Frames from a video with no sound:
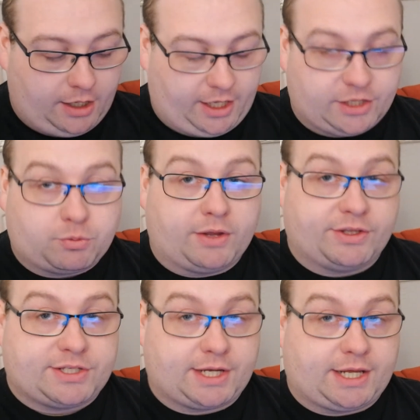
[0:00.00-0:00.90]
is when
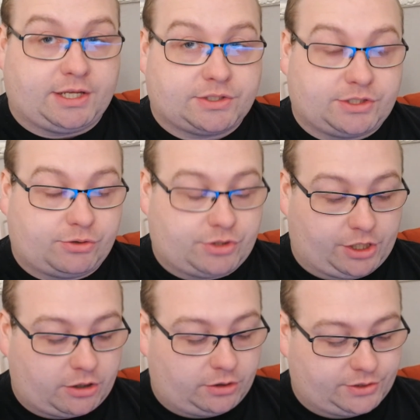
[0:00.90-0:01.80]
the tickets usually
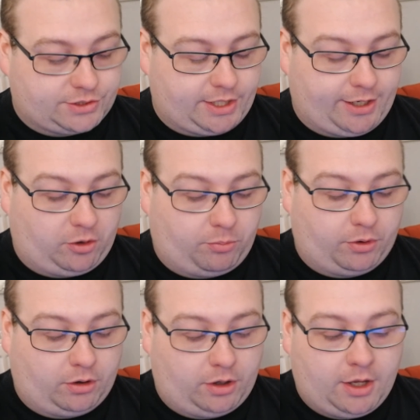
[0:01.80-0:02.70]
go on sale,
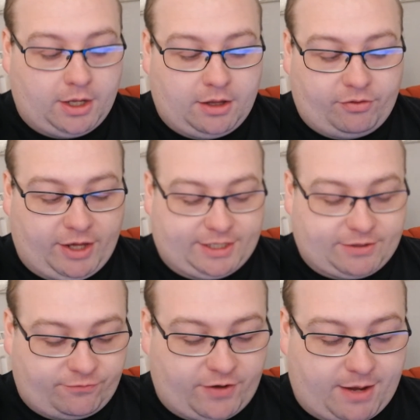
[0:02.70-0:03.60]
but they
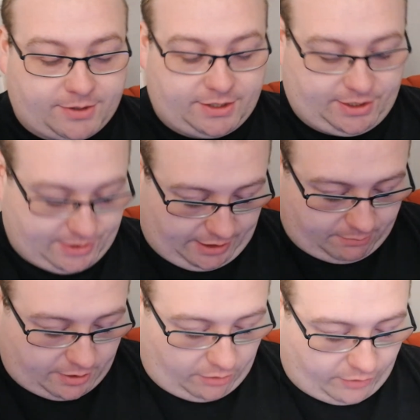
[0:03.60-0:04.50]
confirmed in this
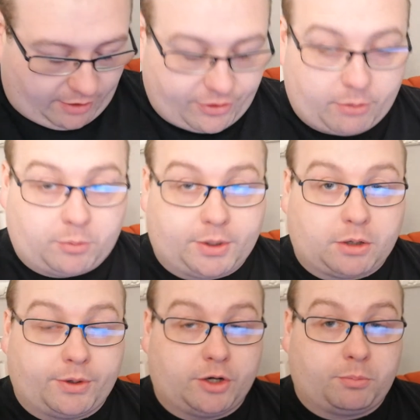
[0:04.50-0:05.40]
email that they will be
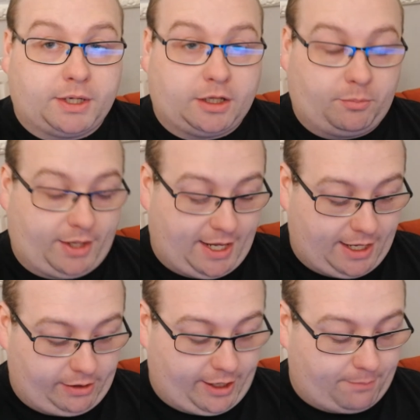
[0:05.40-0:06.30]
going up a little bit
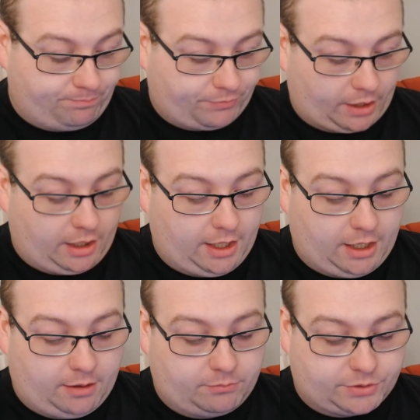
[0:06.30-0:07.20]
earlier.
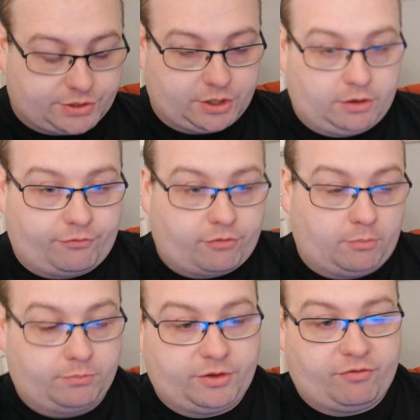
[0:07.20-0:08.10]
So
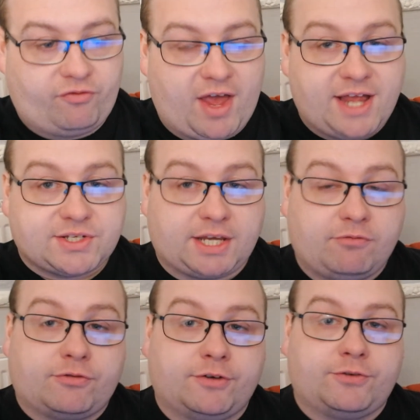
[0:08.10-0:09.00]
from the
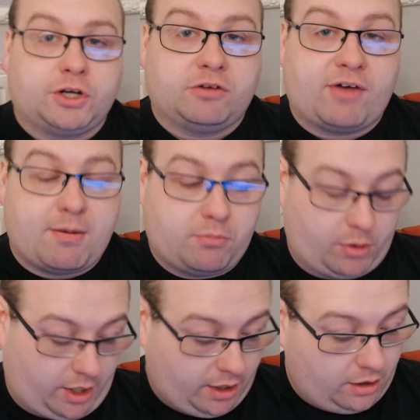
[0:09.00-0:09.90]
13th of
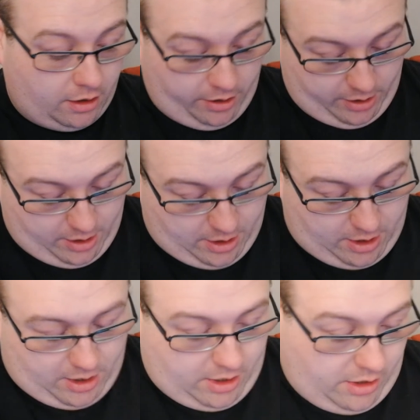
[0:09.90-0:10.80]
November,
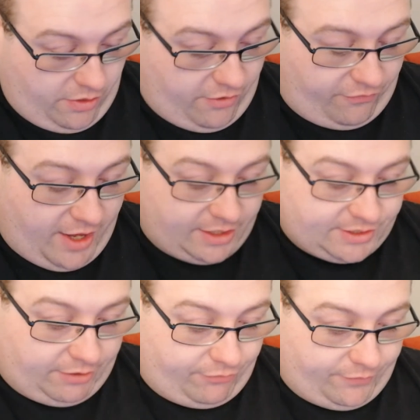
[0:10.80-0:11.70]

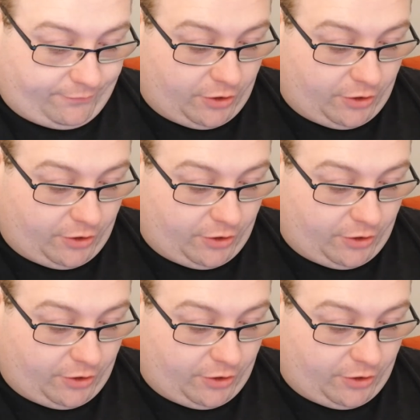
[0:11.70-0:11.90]
Saturday the